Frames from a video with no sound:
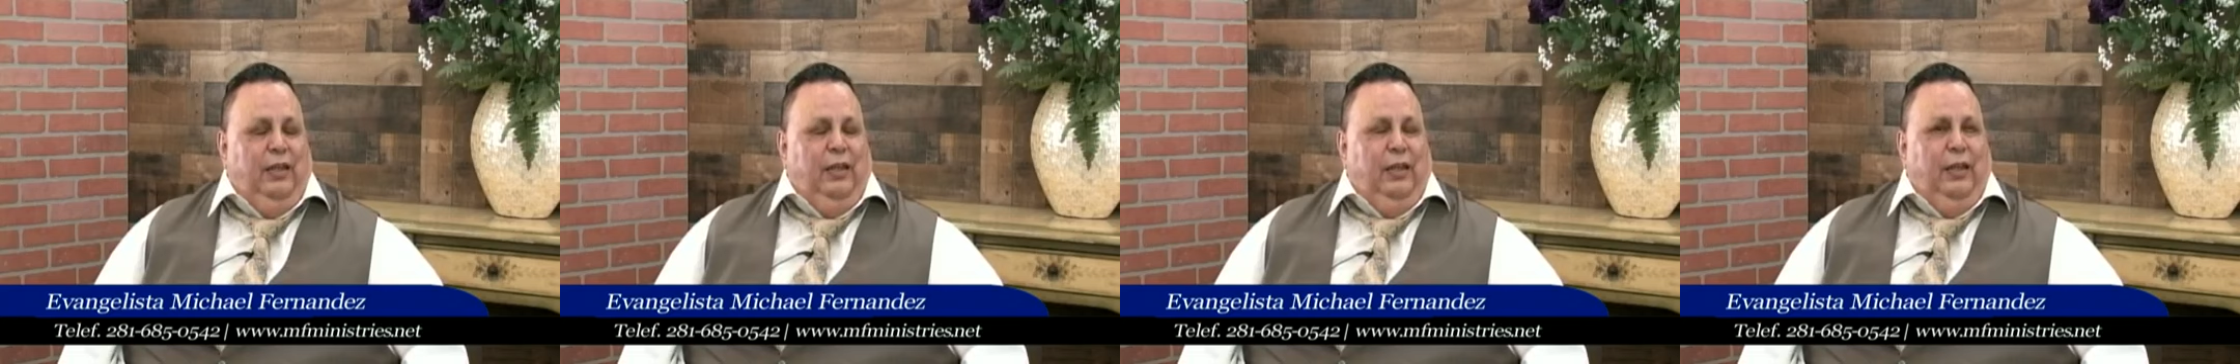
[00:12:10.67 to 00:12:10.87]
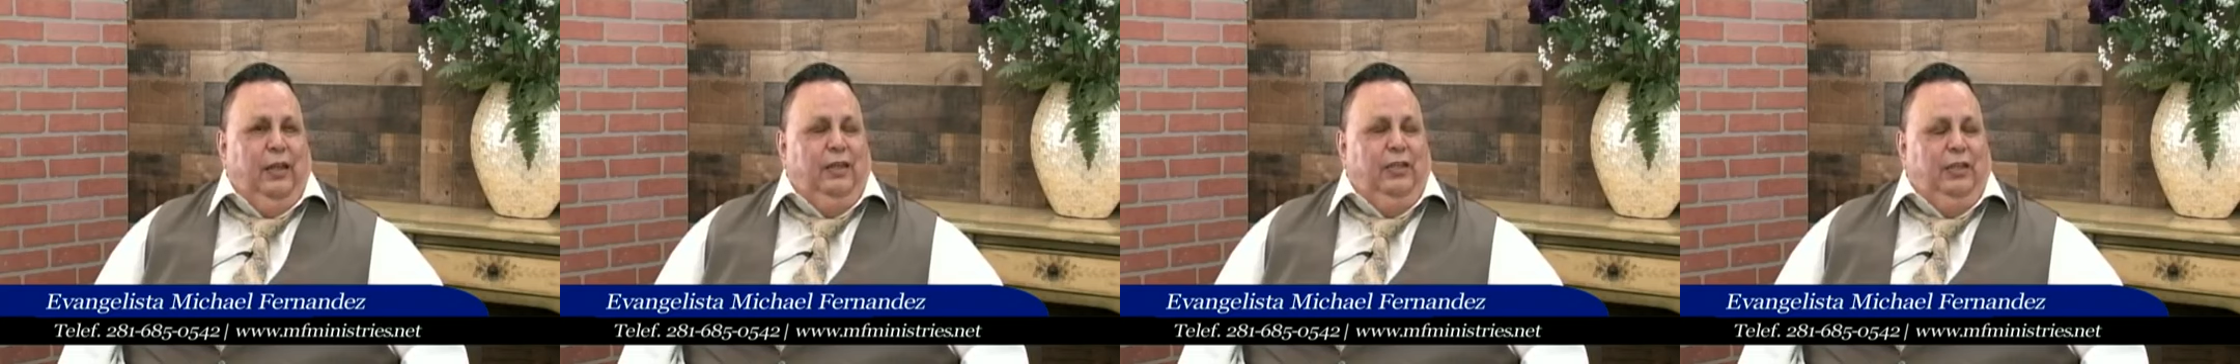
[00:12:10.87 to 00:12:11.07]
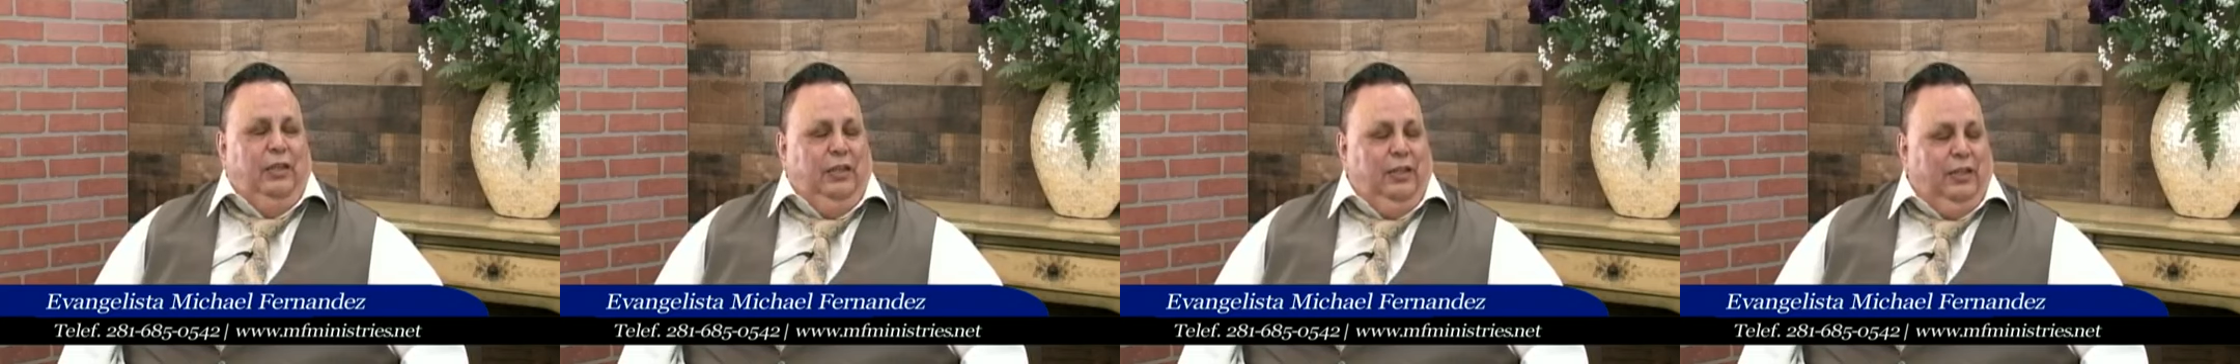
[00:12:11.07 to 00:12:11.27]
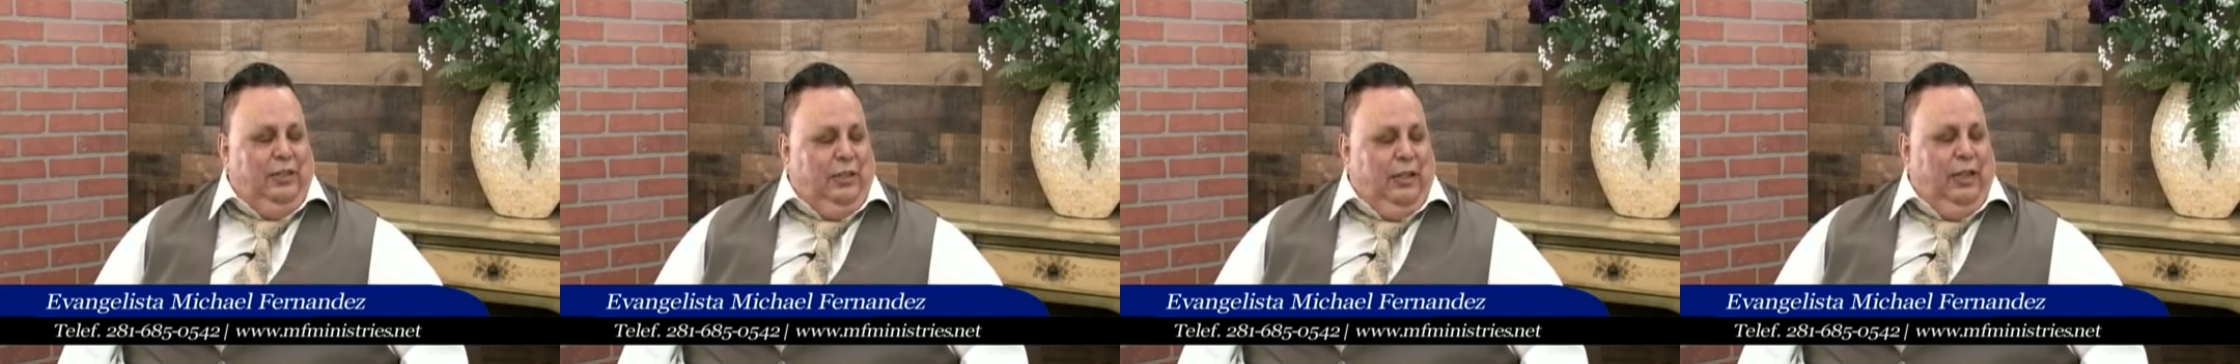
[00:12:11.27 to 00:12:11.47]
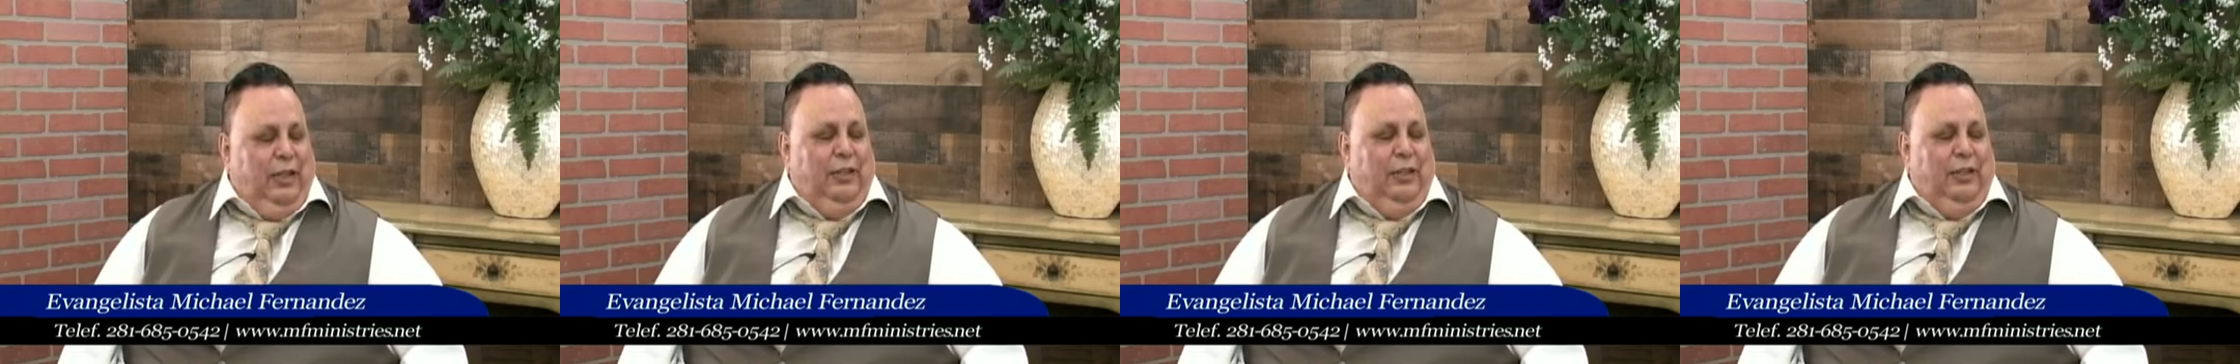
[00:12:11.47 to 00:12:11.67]
And he
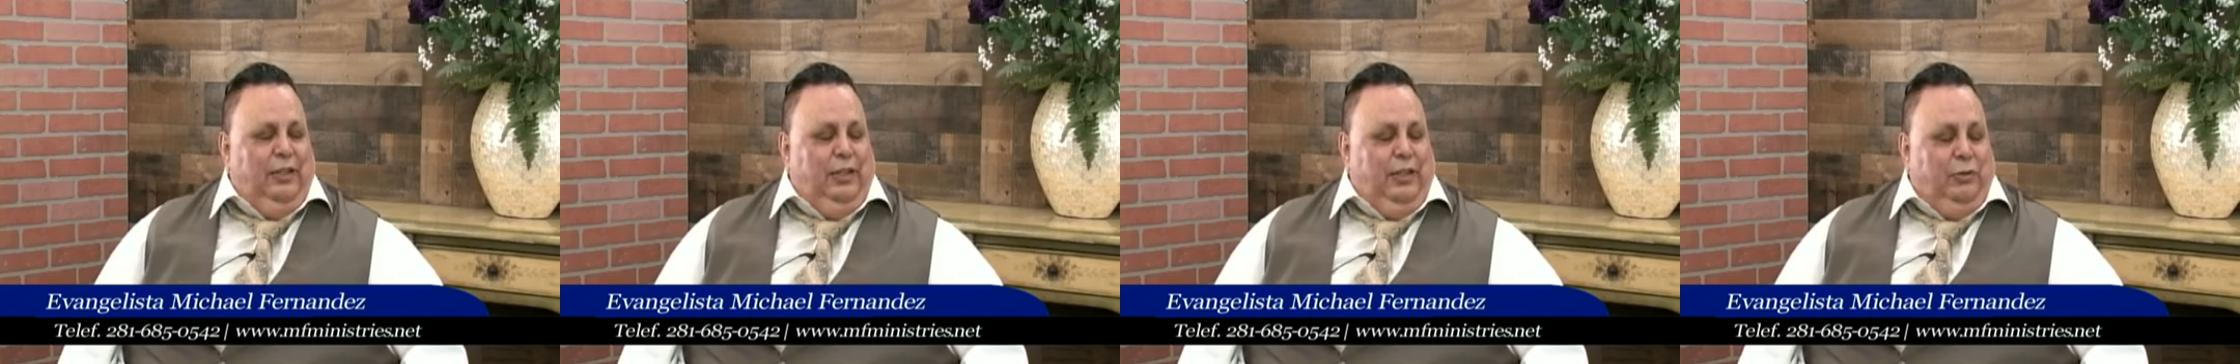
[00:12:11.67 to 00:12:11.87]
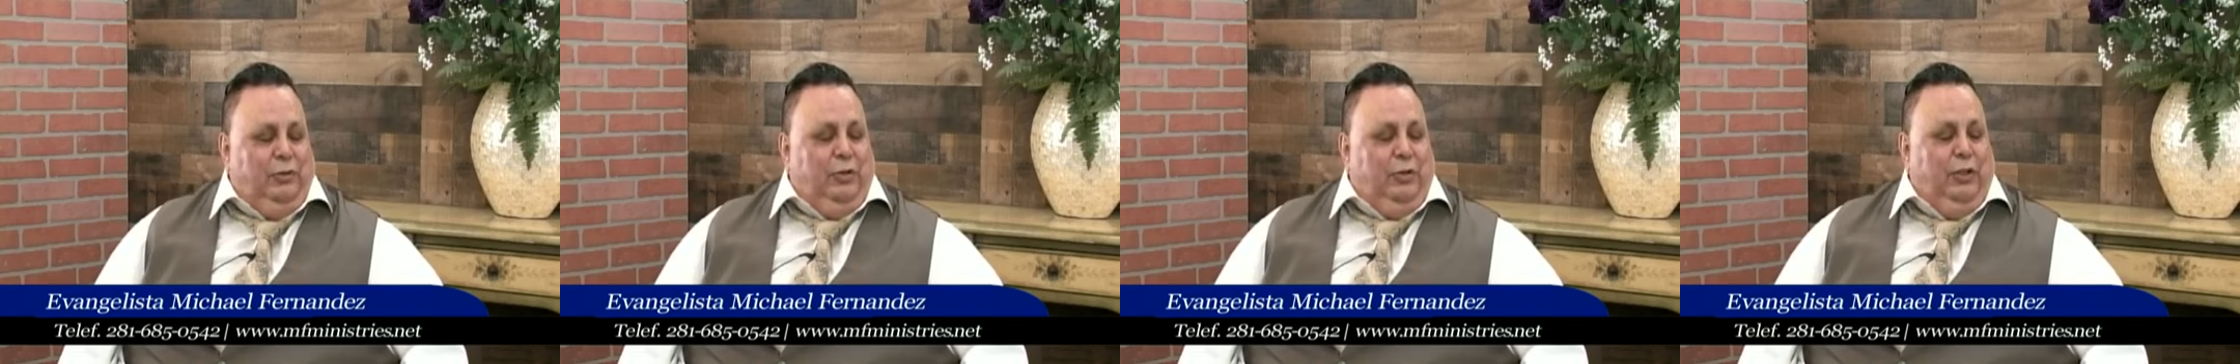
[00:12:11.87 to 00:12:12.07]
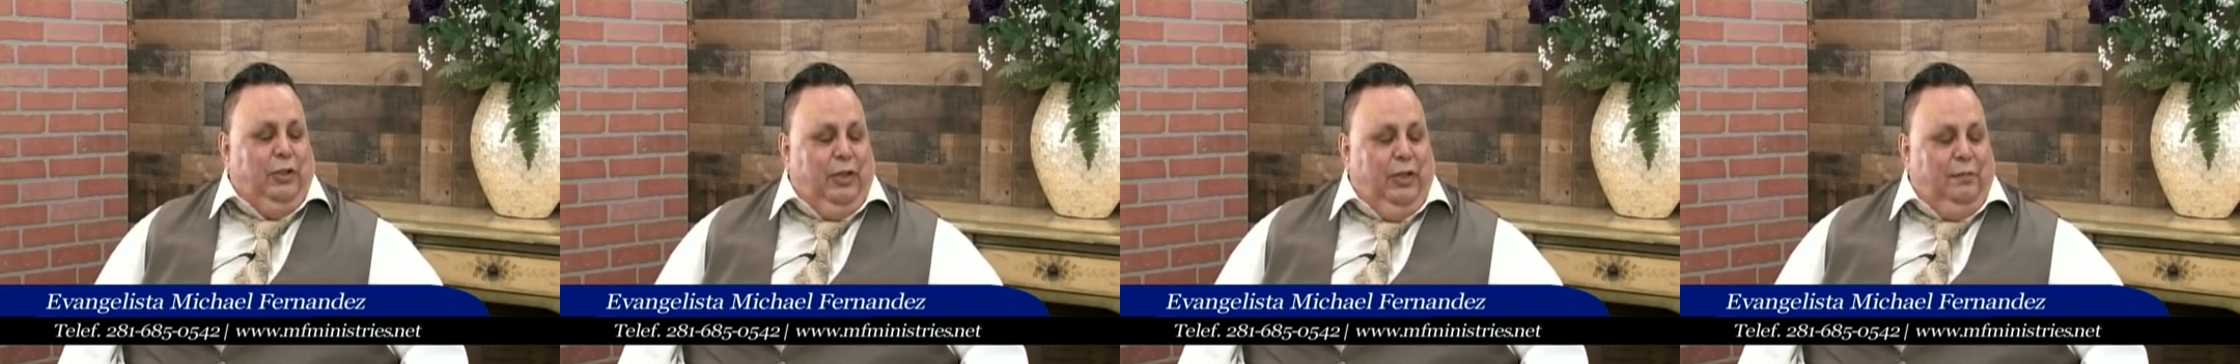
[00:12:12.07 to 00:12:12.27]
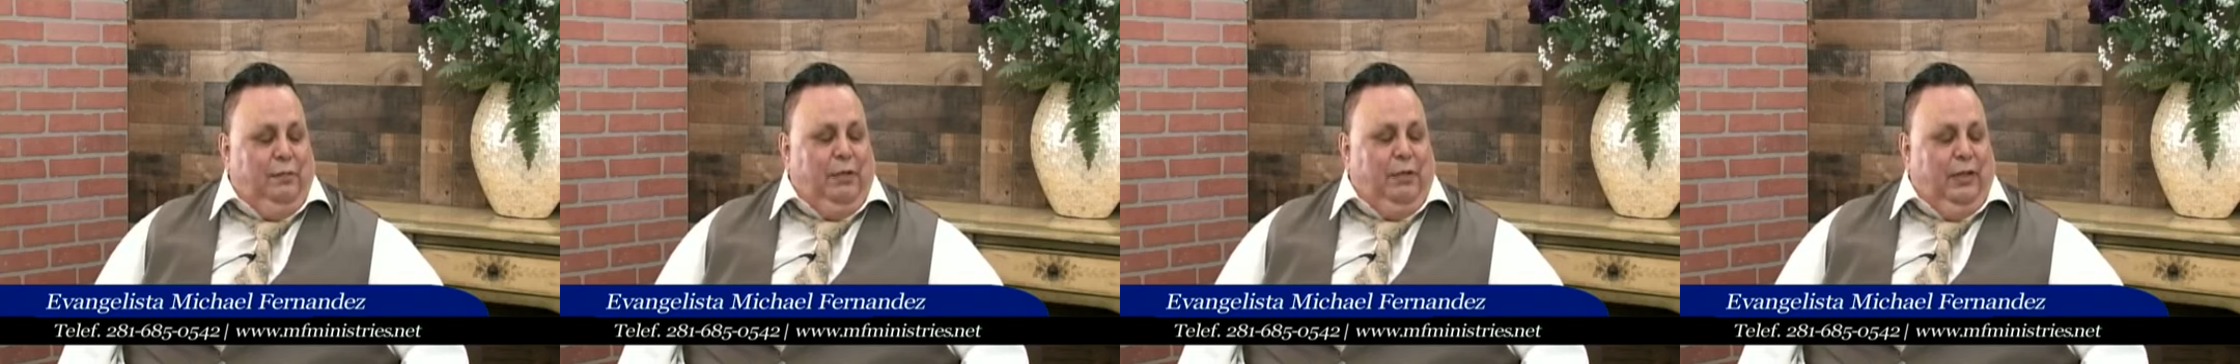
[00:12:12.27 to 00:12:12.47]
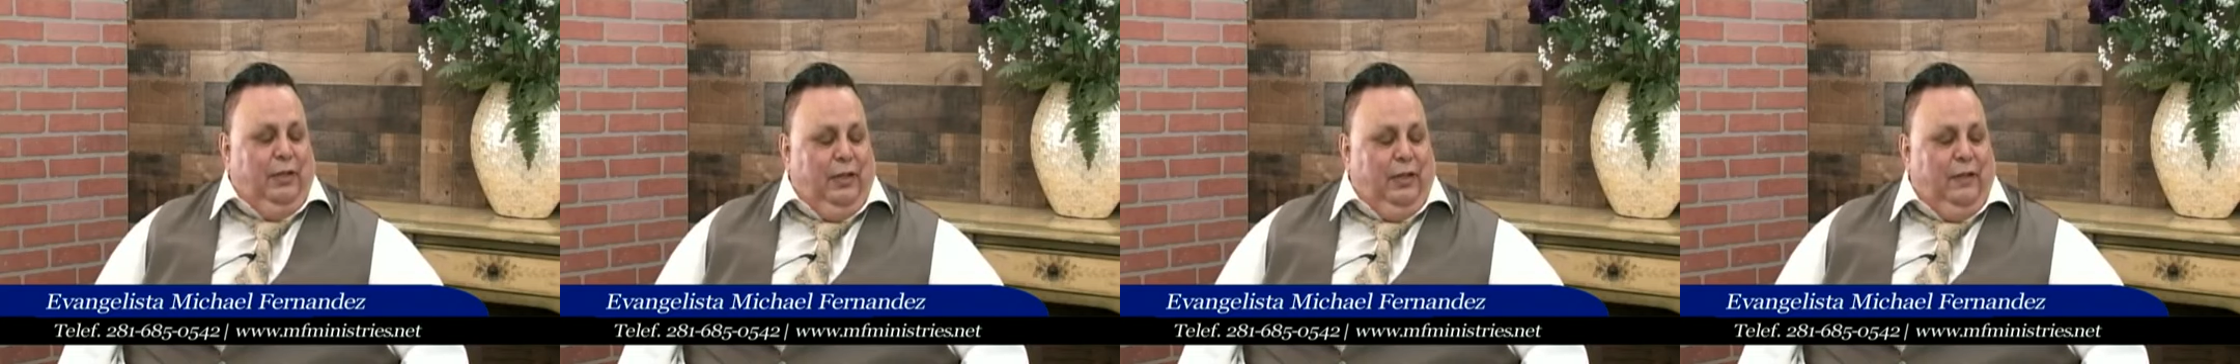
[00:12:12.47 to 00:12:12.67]
said that he was going to let me
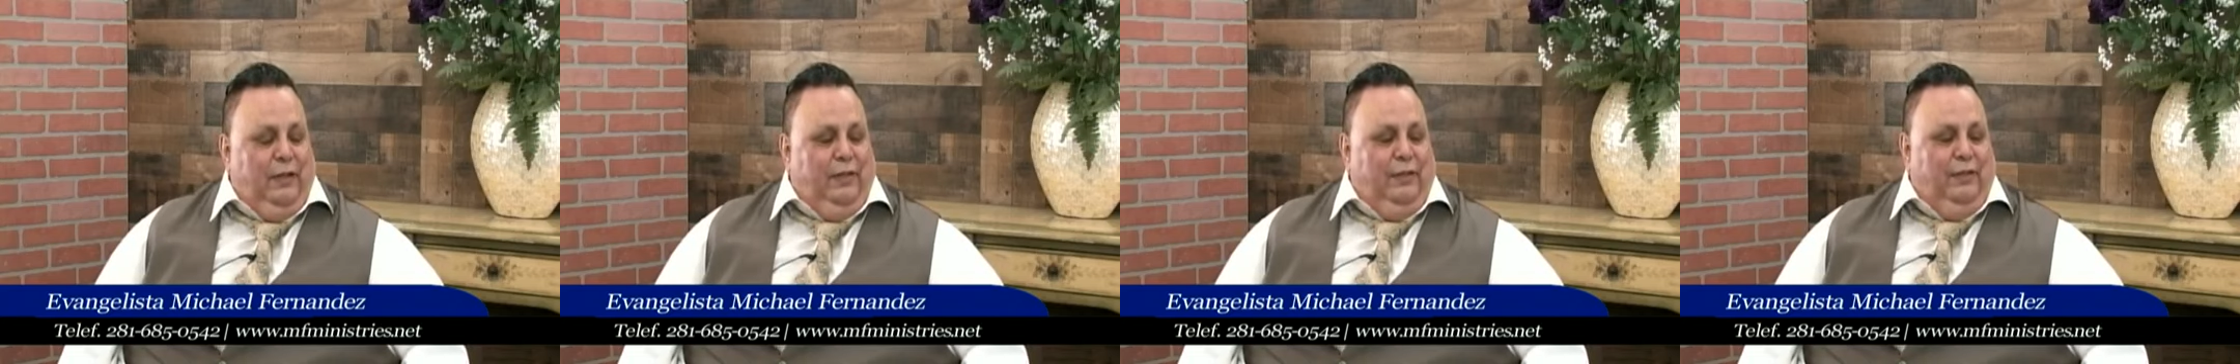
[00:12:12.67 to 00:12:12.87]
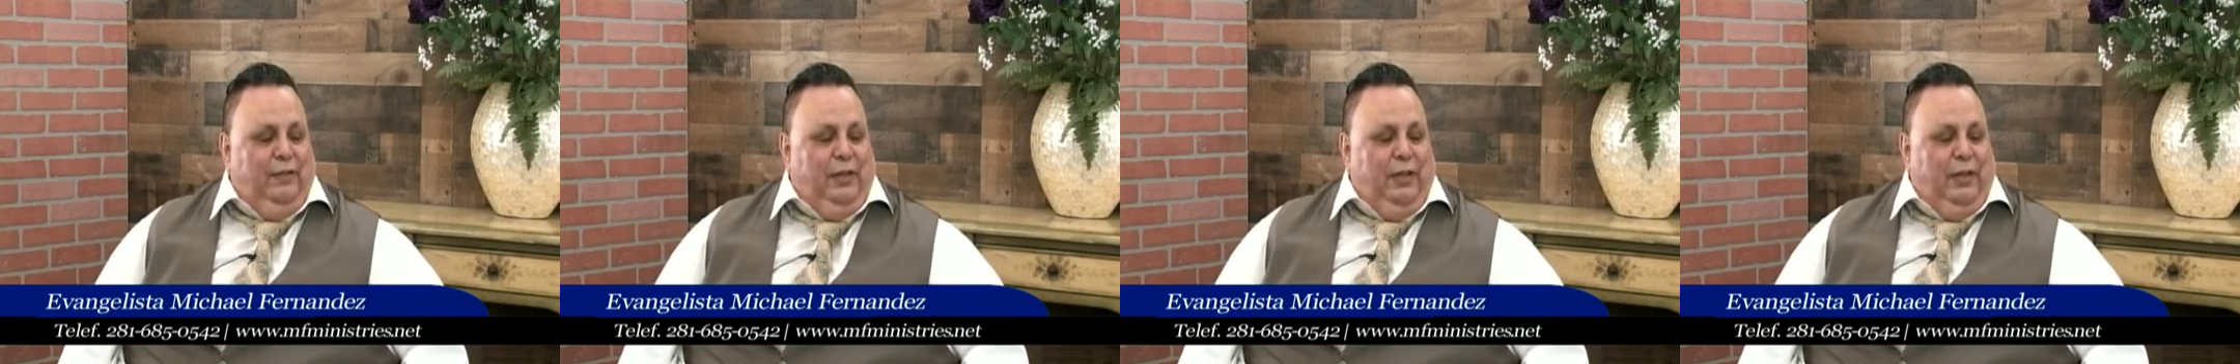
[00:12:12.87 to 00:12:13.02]
live.